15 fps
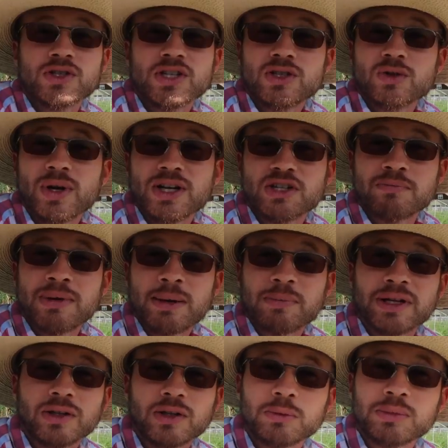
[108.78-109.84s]
Your situation might
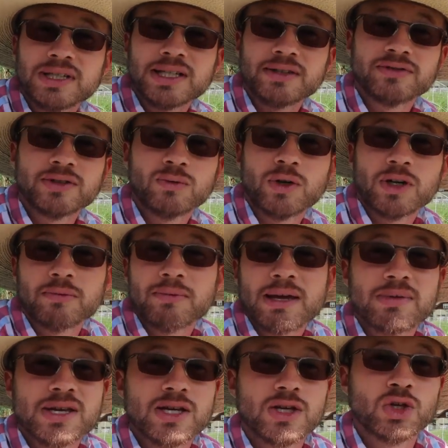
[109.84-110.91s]
be a little bit different where
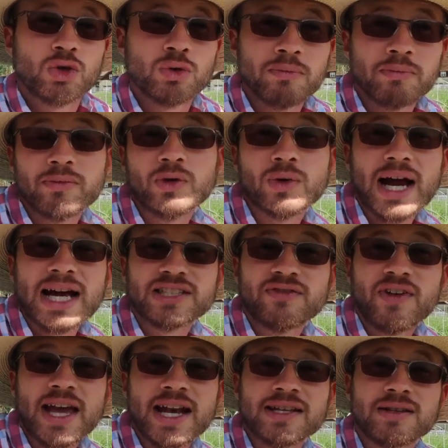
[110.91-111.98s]
maybe
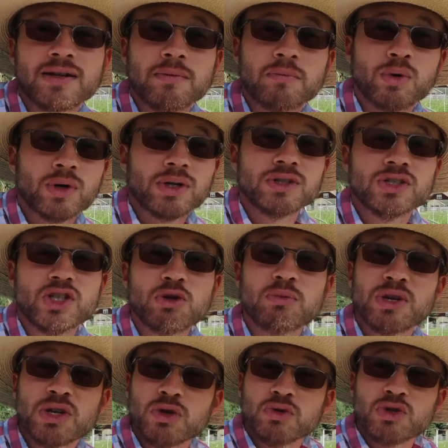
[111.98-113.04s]
grass-fed isn't important to you,
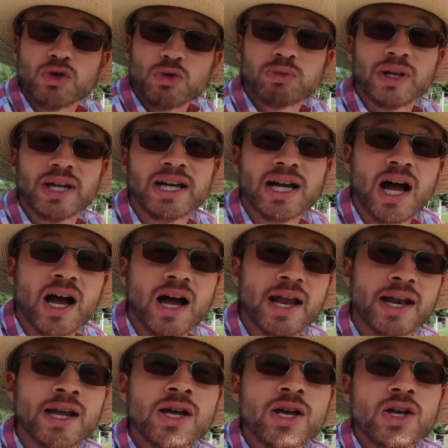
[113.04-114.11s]
but you do plan
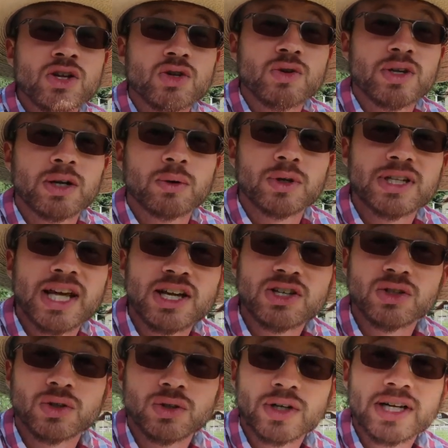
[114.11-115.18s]
on doing a
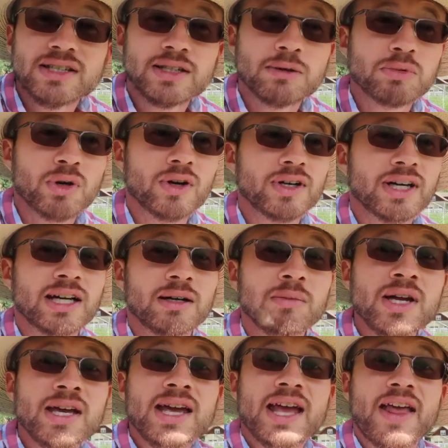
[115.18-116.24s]
rotational grazing
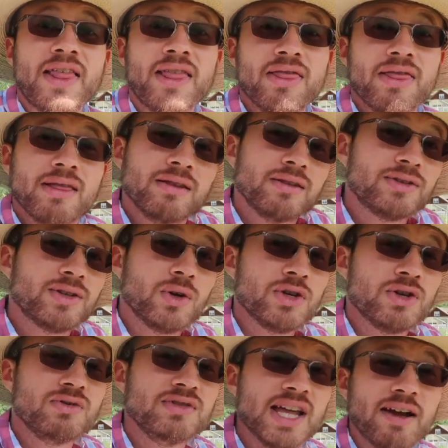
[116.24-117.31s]
program so
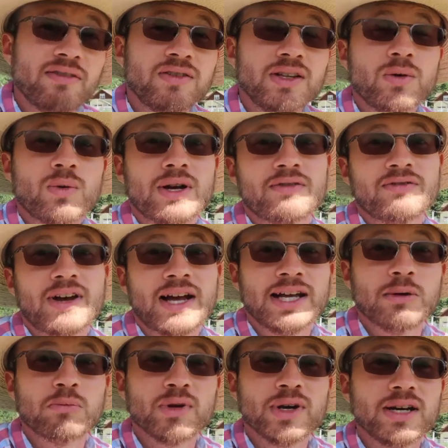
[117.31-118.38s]
you definitely want to
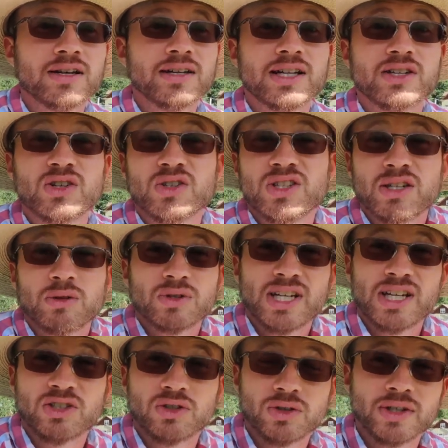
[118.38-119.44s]
find a breeder that's using a
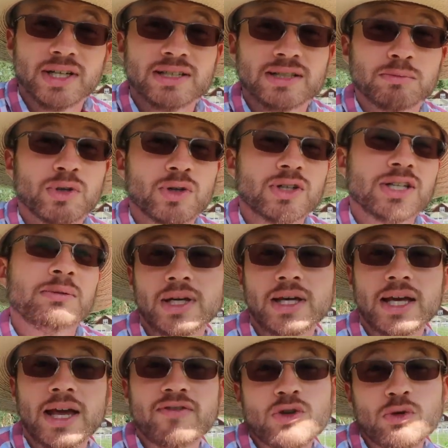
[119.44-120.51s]
rotational grazing program
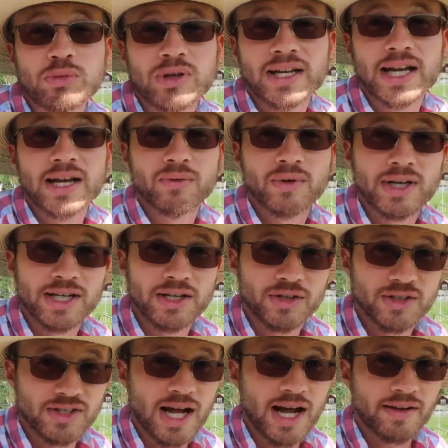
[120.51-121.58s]
if you plan on running
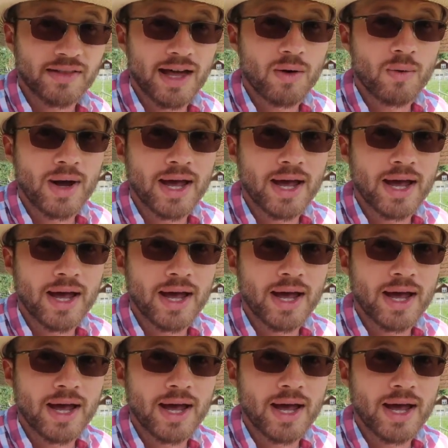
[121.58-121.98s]
your stock that